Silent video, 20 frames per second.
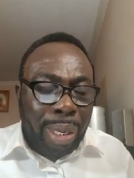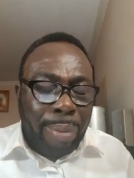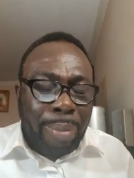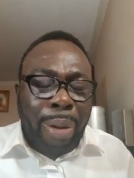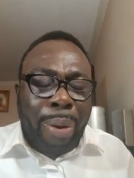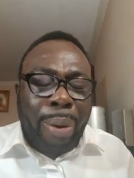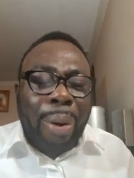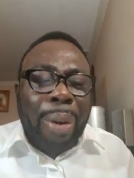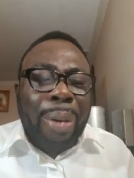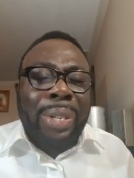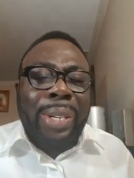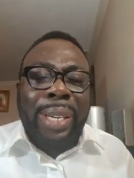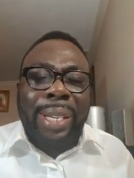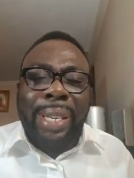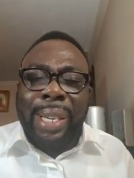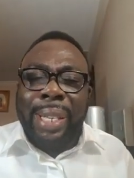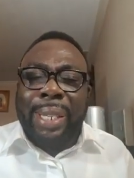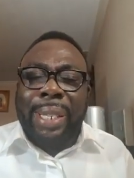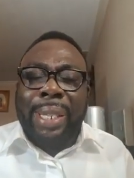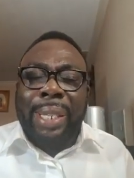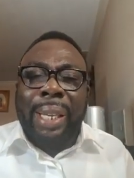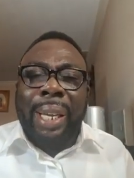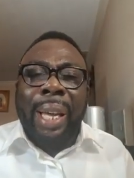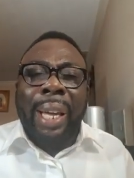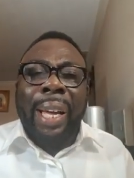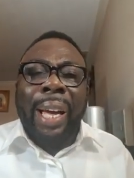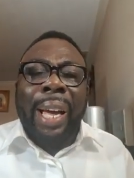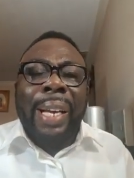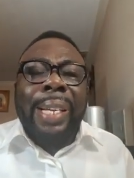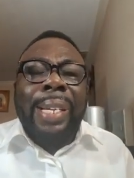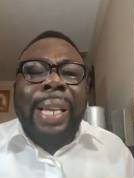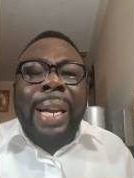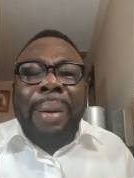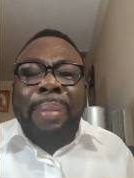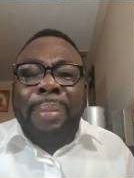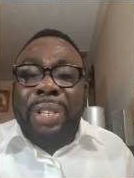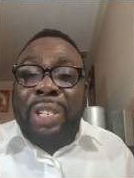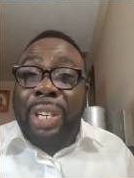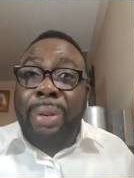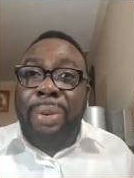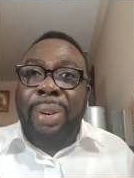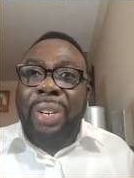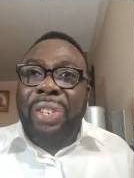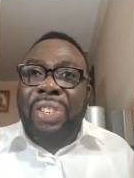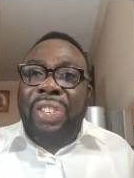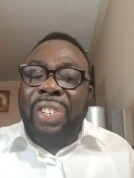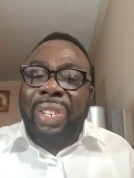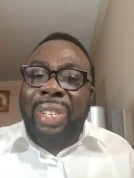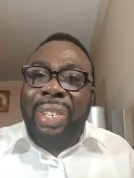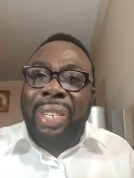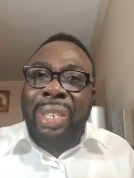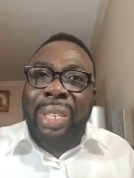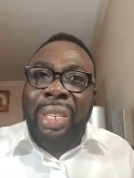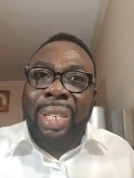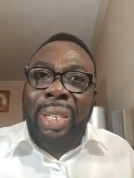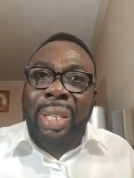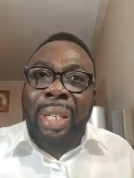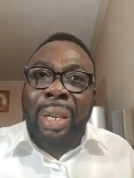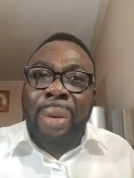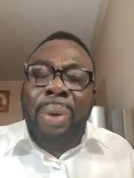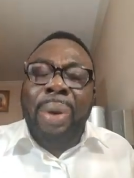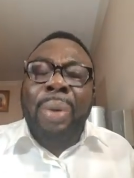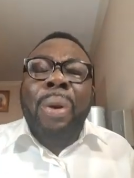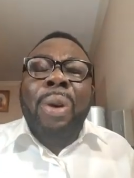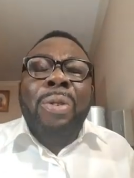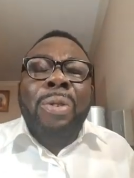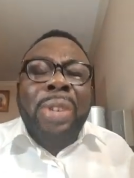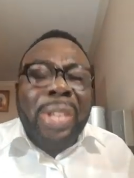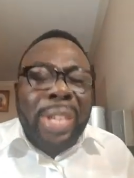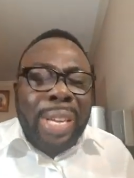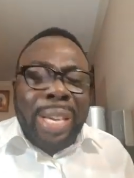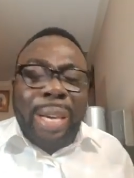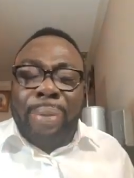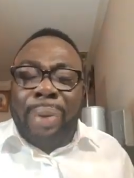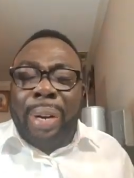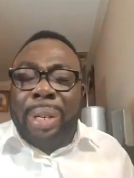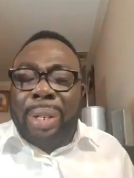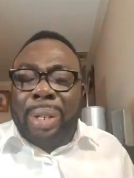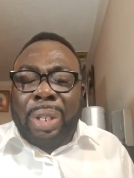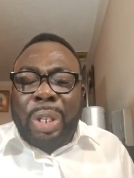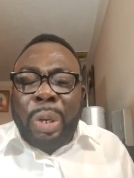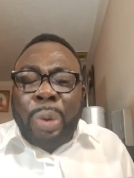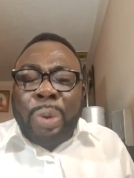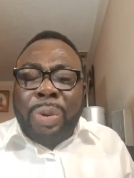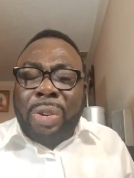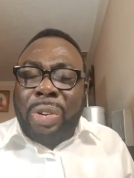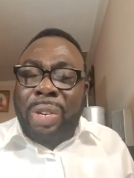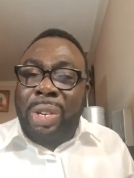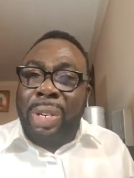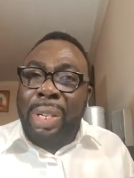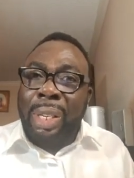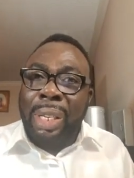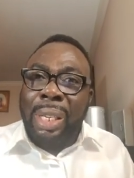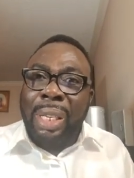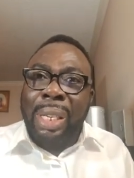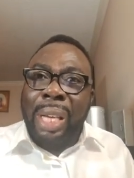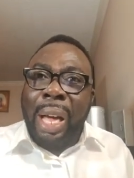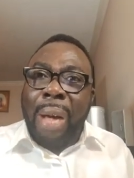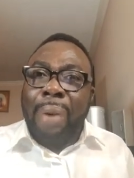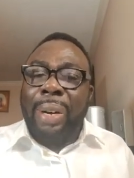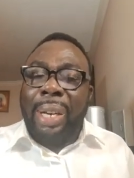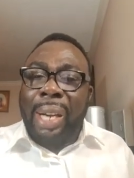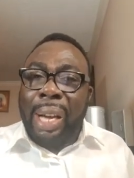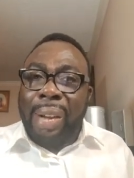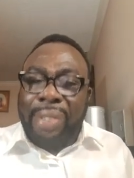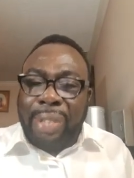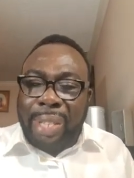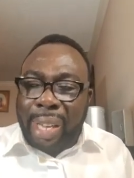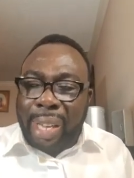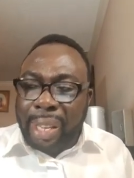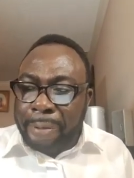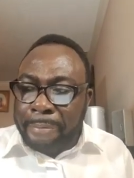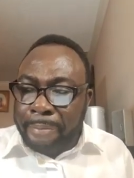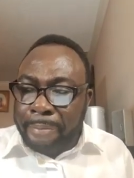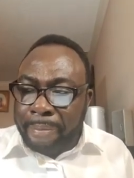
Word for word: Because in this end time generation, we want to hear what suits our lifestyle.